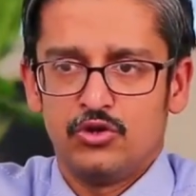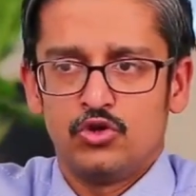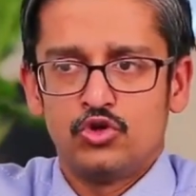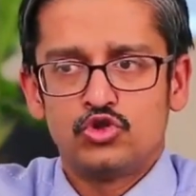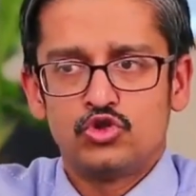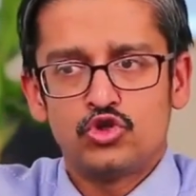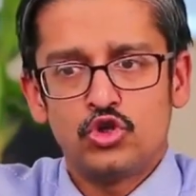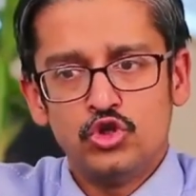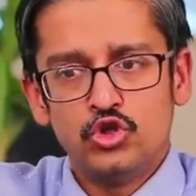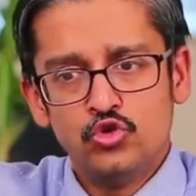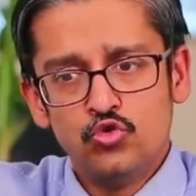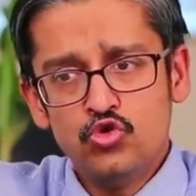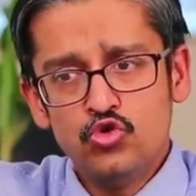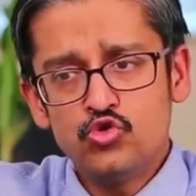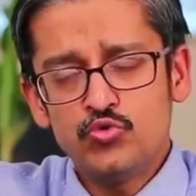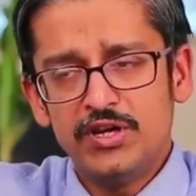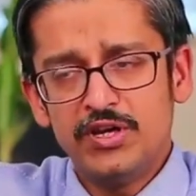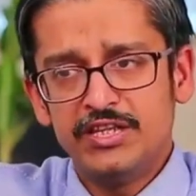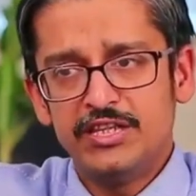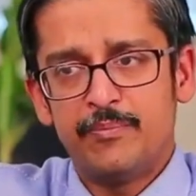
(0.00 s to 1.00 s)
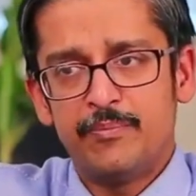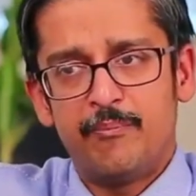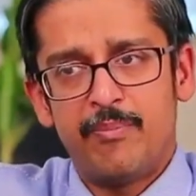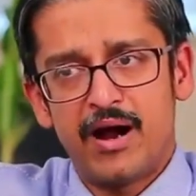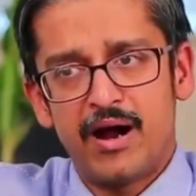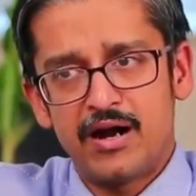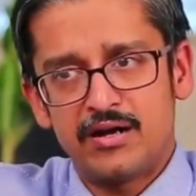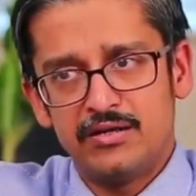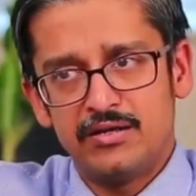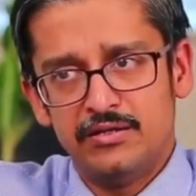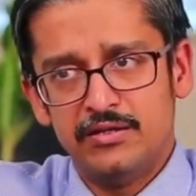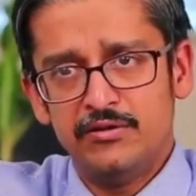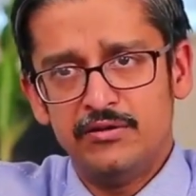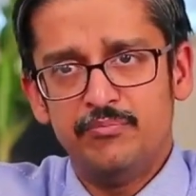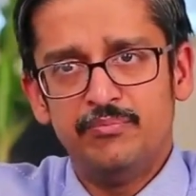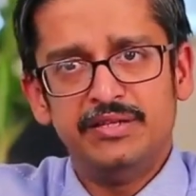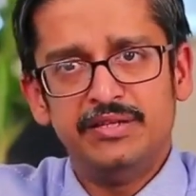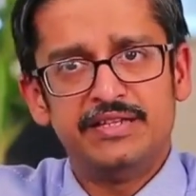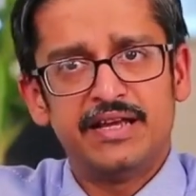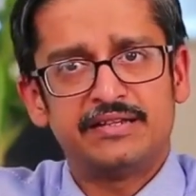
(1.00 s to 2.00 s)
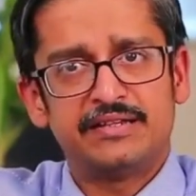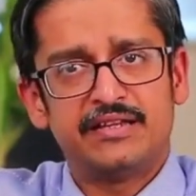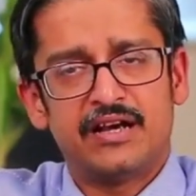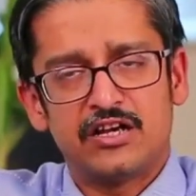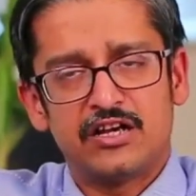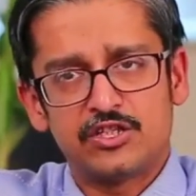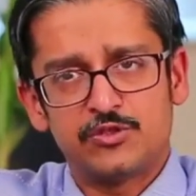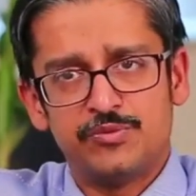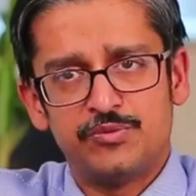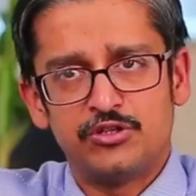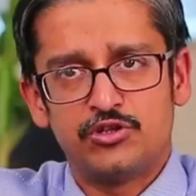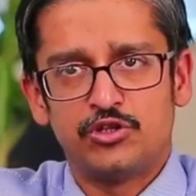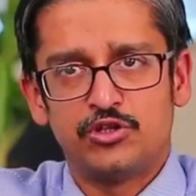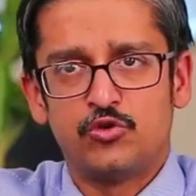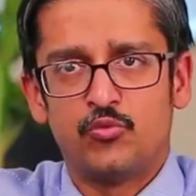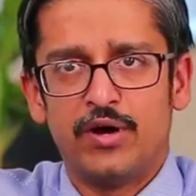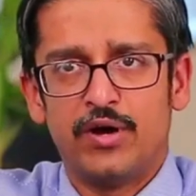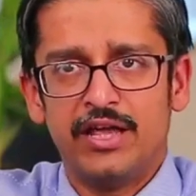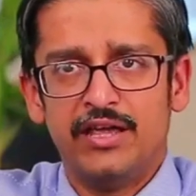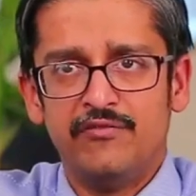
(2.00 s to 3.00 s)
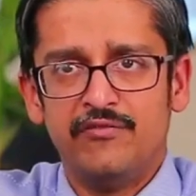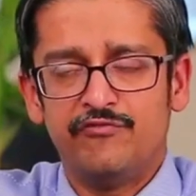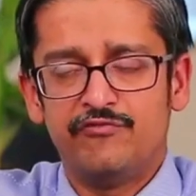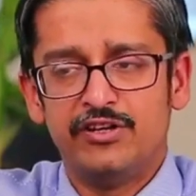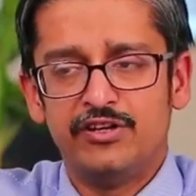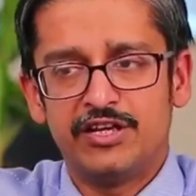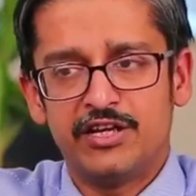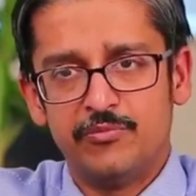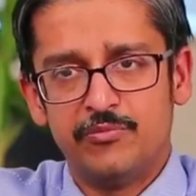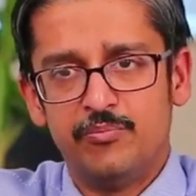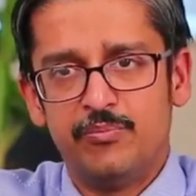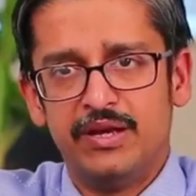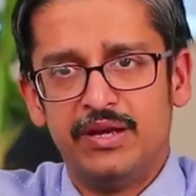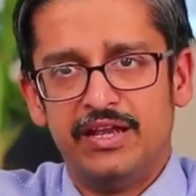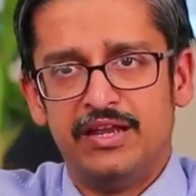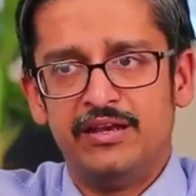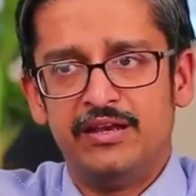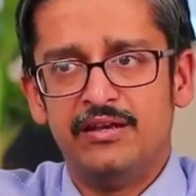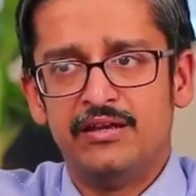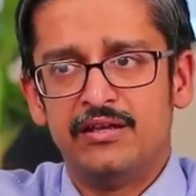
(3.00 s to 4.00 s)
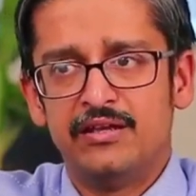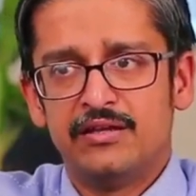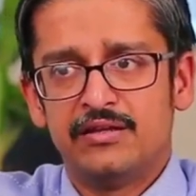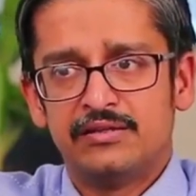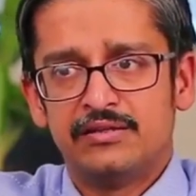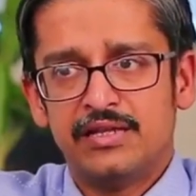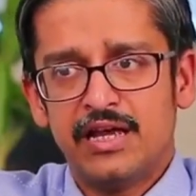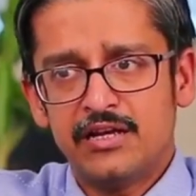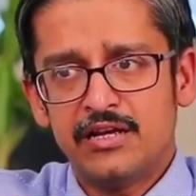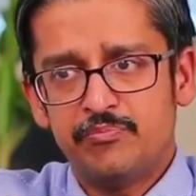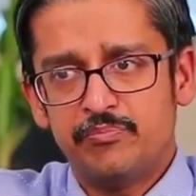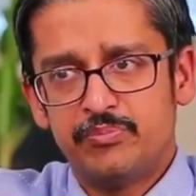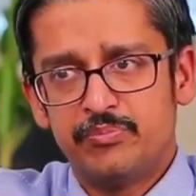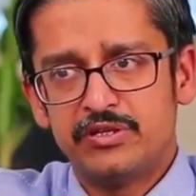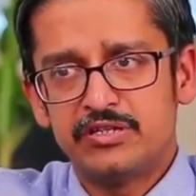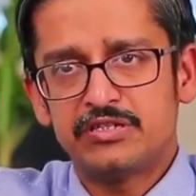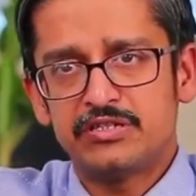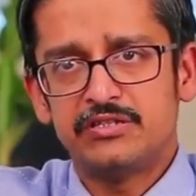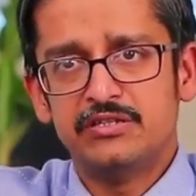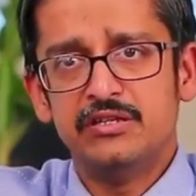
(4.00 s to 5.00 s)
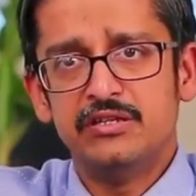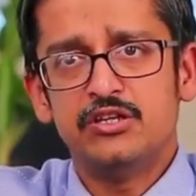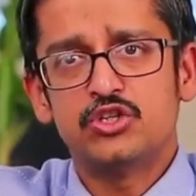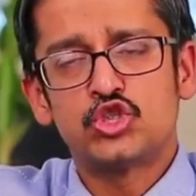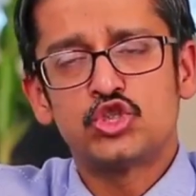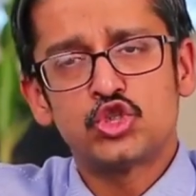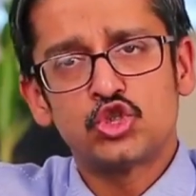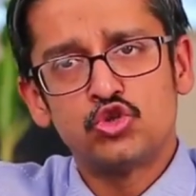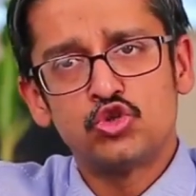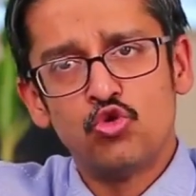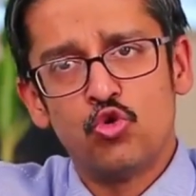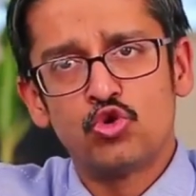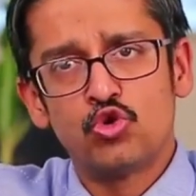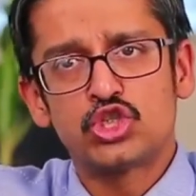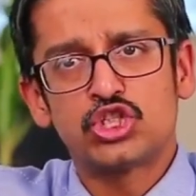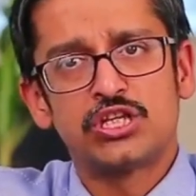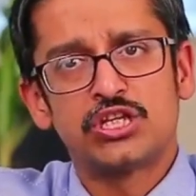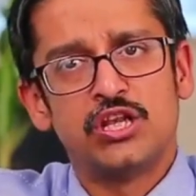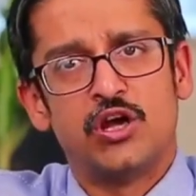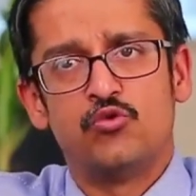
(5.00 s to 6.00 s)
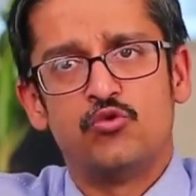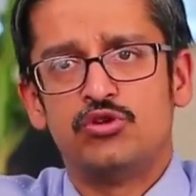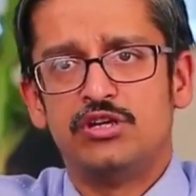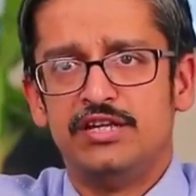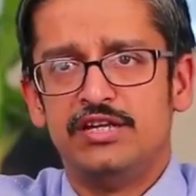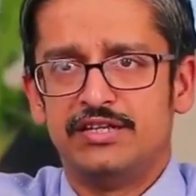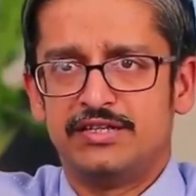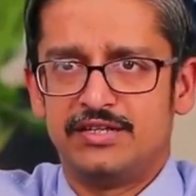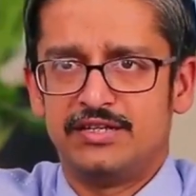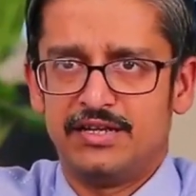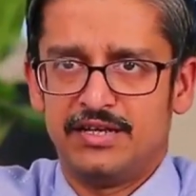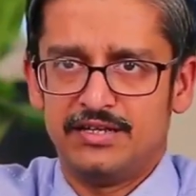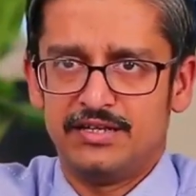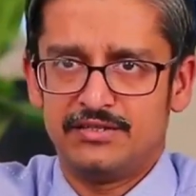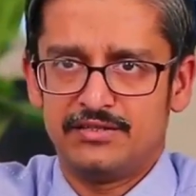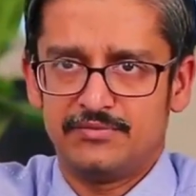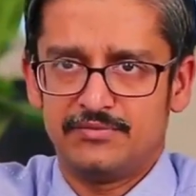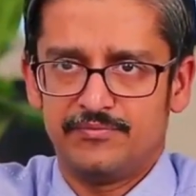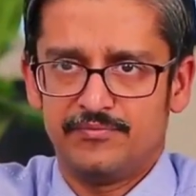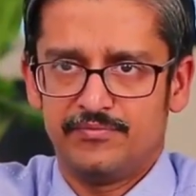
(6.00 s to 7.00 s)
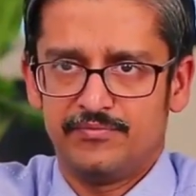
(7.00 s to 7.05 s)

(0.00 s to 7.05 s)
So usually the partner, be that the husband or the wife, will complain that a person snores loudly at night.